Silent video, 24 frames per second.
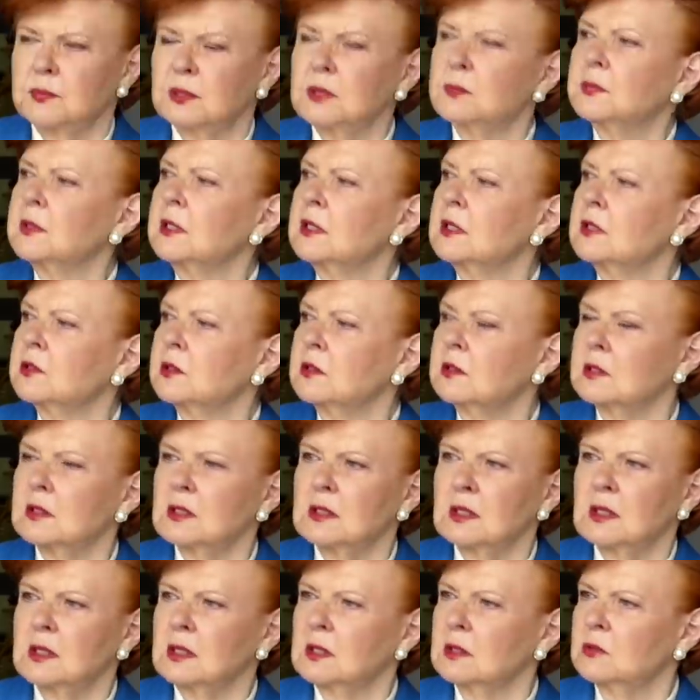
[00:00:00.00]
People in
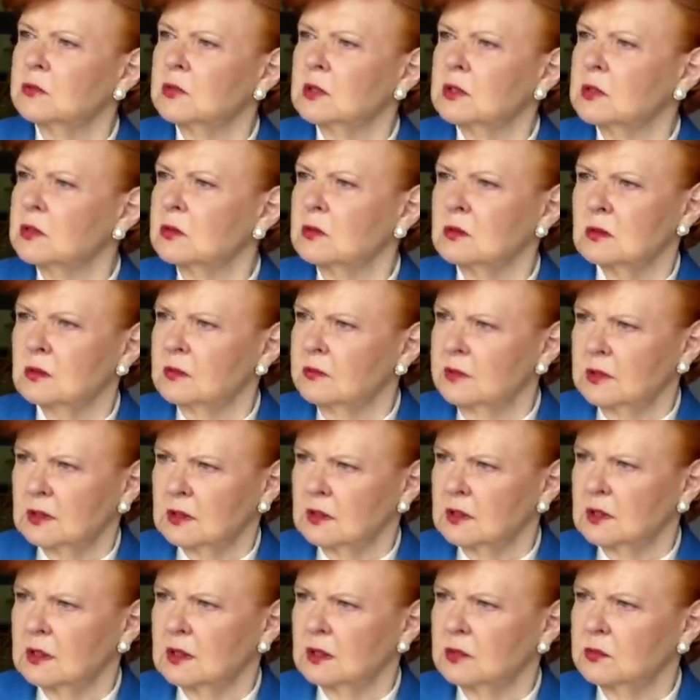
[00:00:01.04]
thirty-nine were so
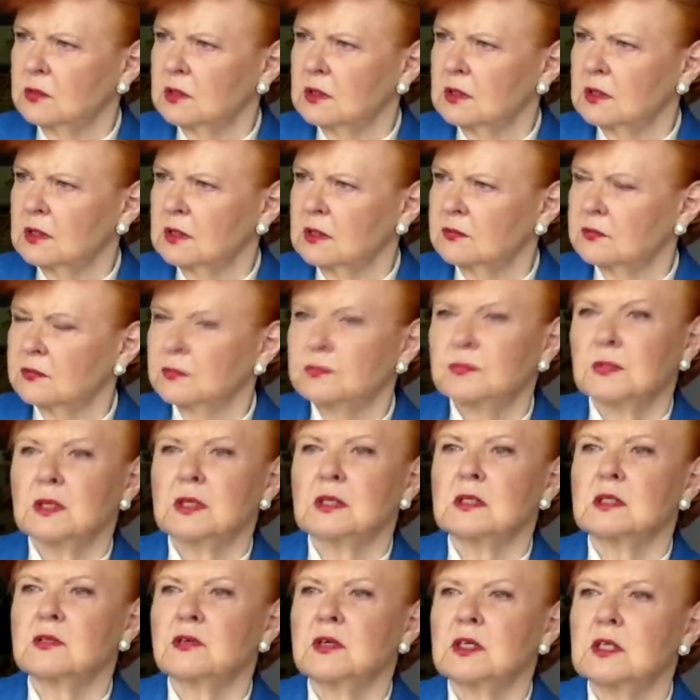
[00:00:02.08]
convinced that they were safe.
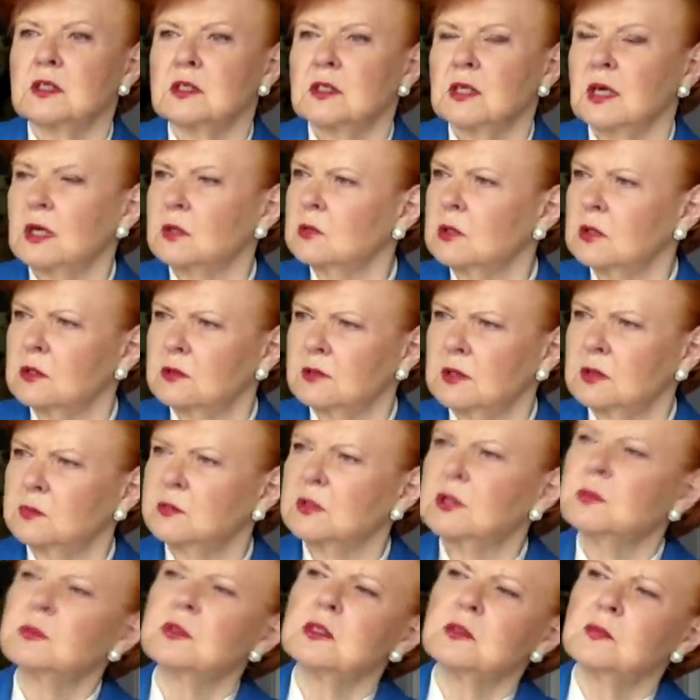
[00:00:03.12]
It's very sad when you
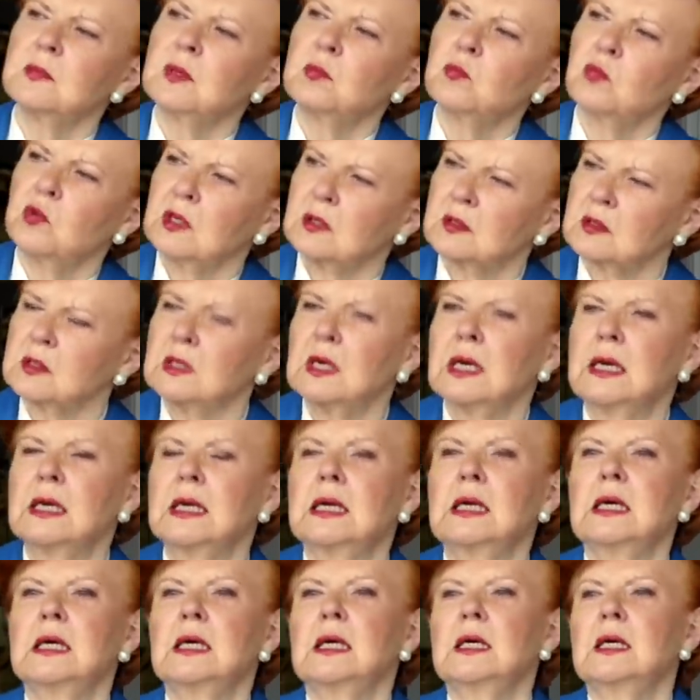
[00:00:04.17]
read people's memoirs.
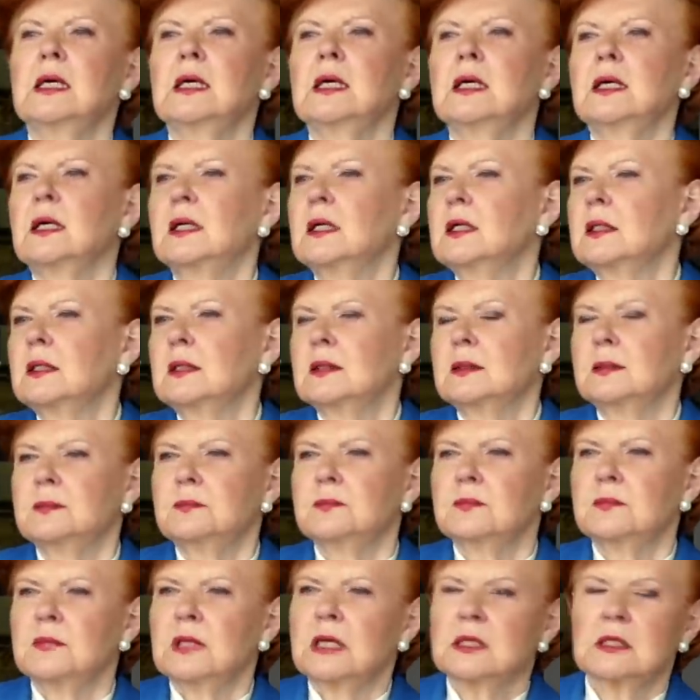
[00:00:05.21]

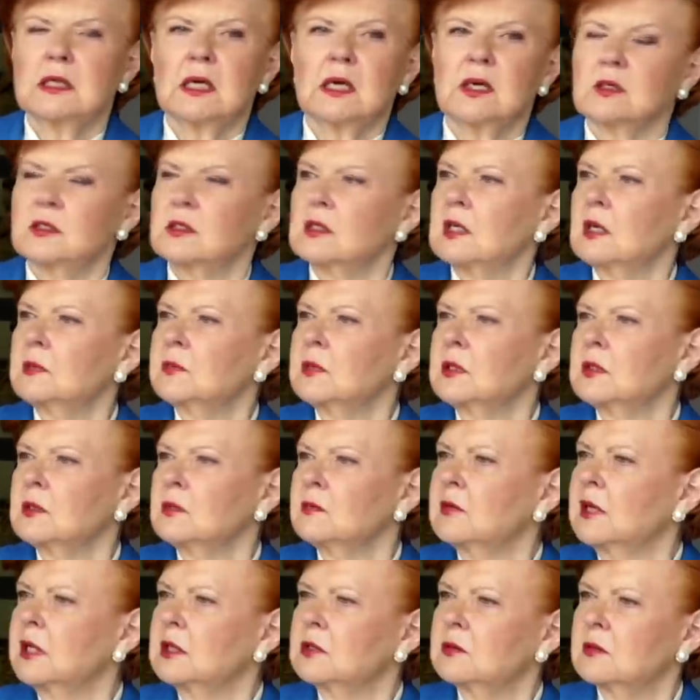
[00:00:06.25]
Um, that last summer
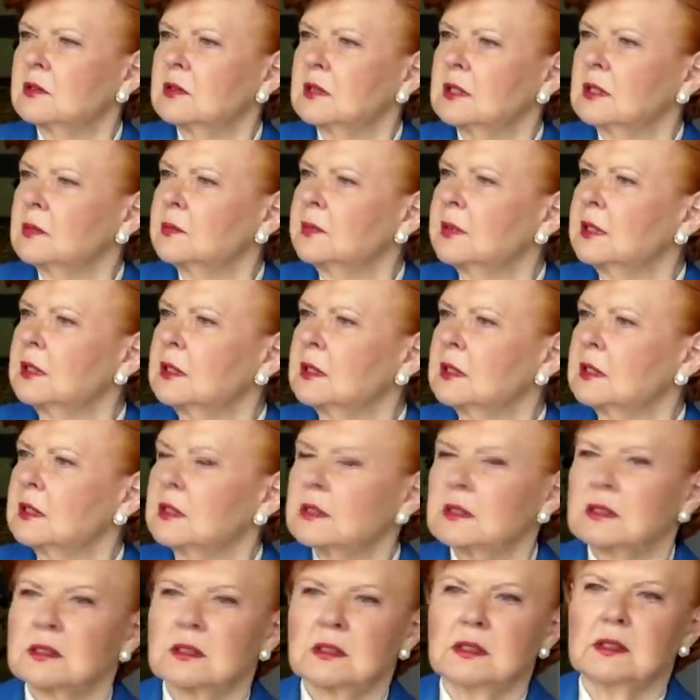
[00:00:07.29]
of Latvian
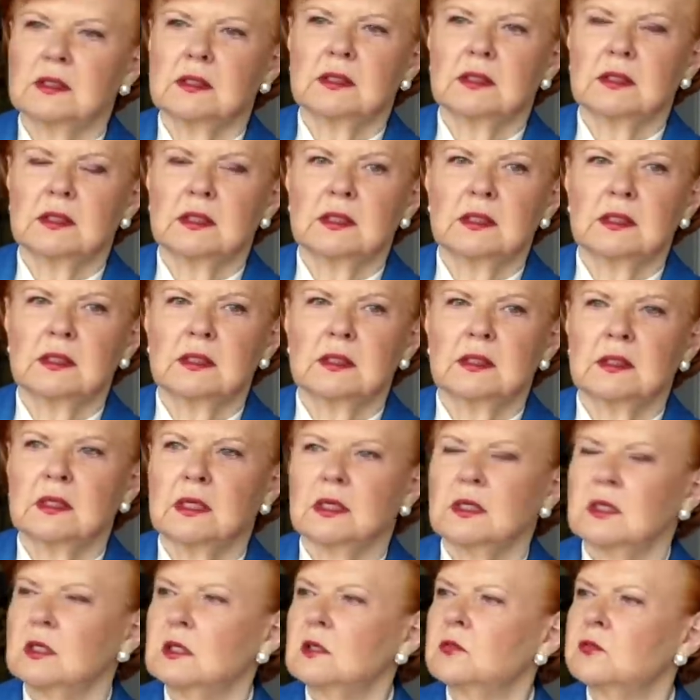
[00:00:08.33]
independence uh, in
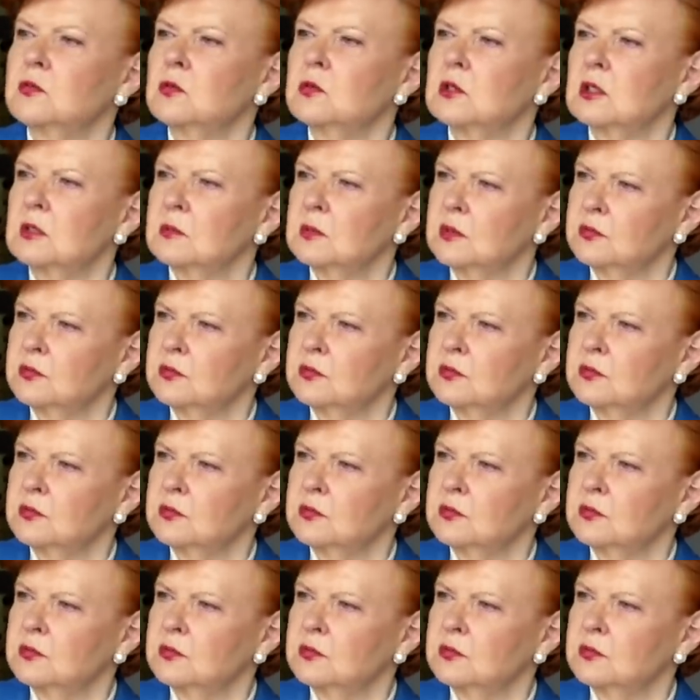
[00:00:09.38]
nineteen forty,